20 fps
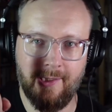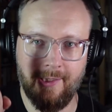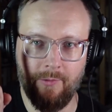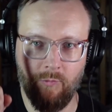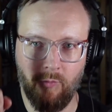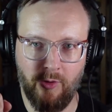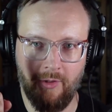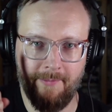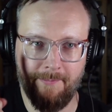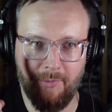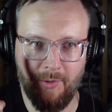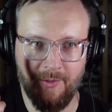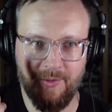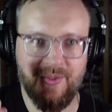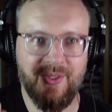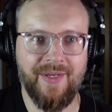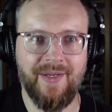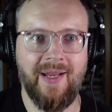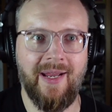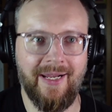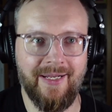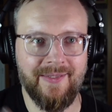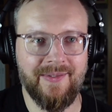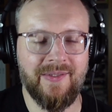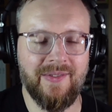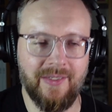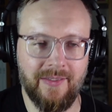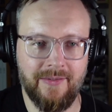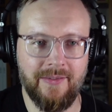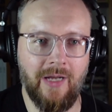one person has
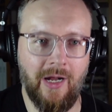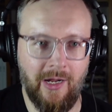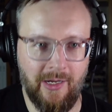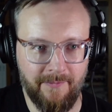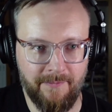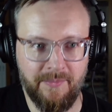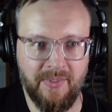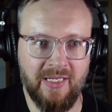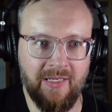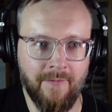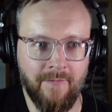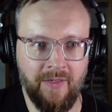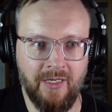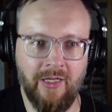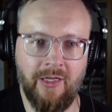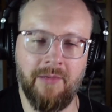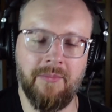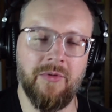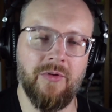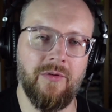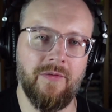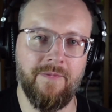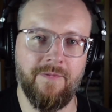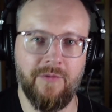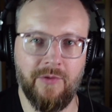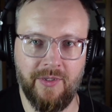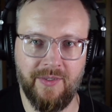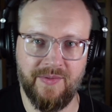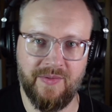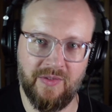to not be available for
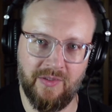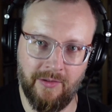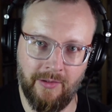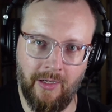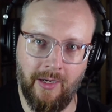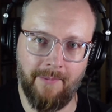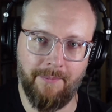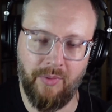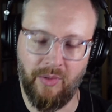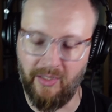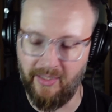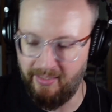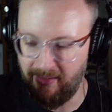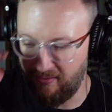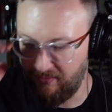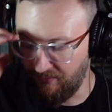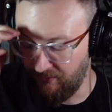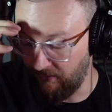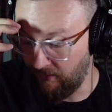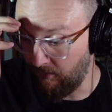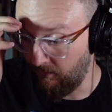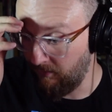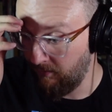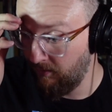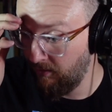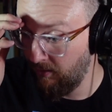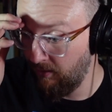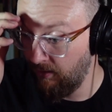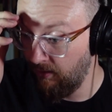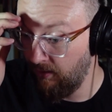us to not play. So
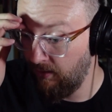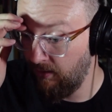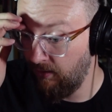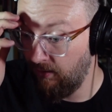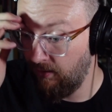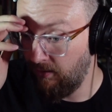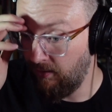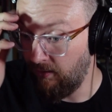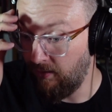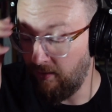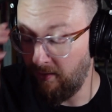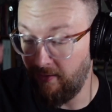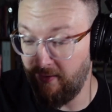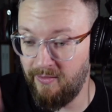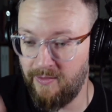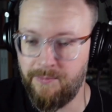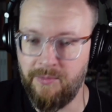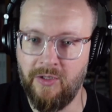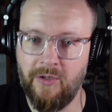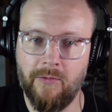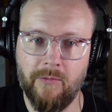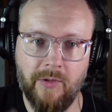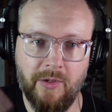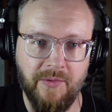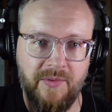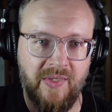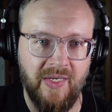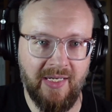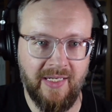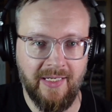it's been a
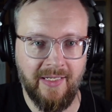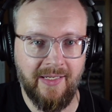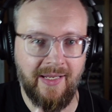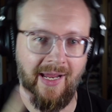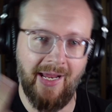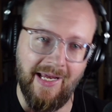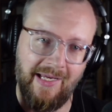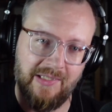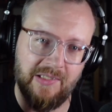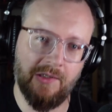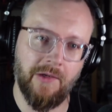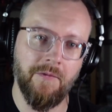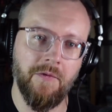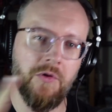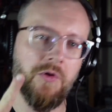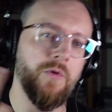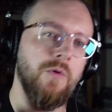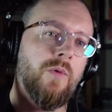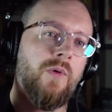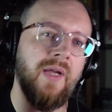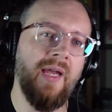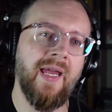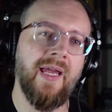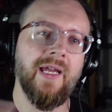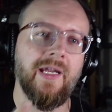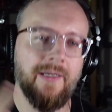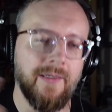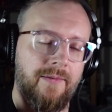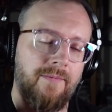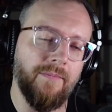rotating cast of who
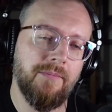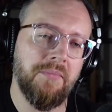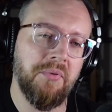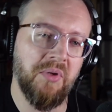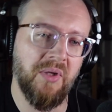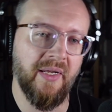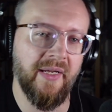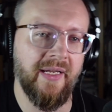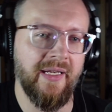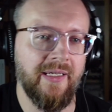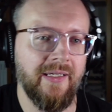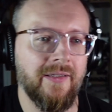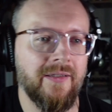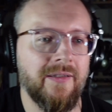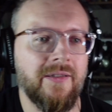can't play